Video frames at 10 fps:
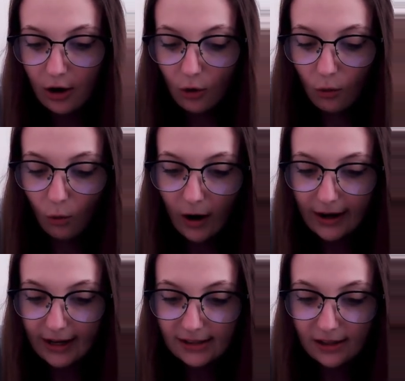
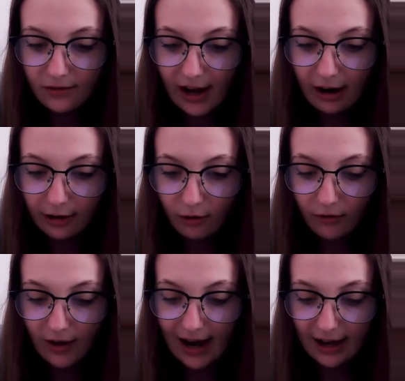what is the value
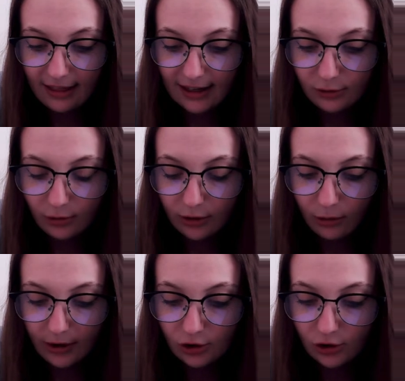of a? That's what the
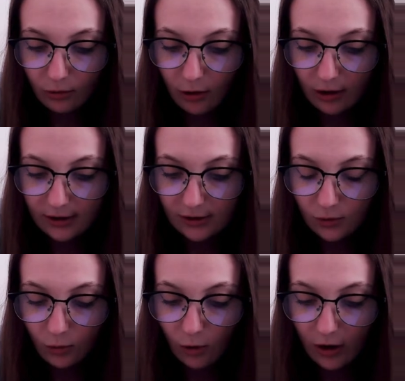question wants.
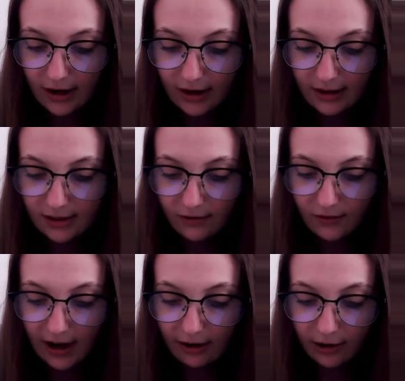What is the
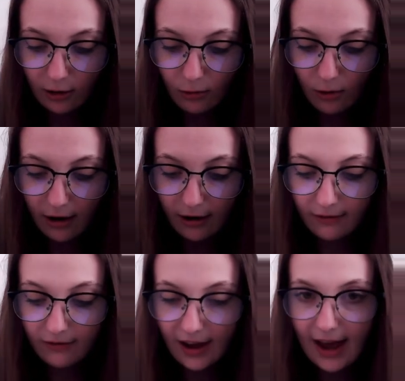value
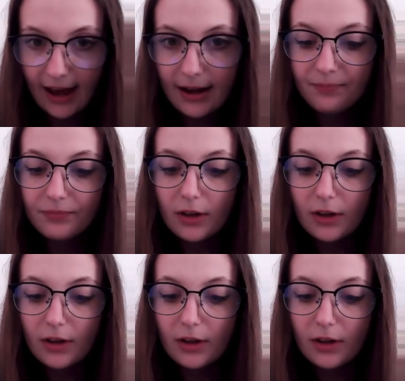of a?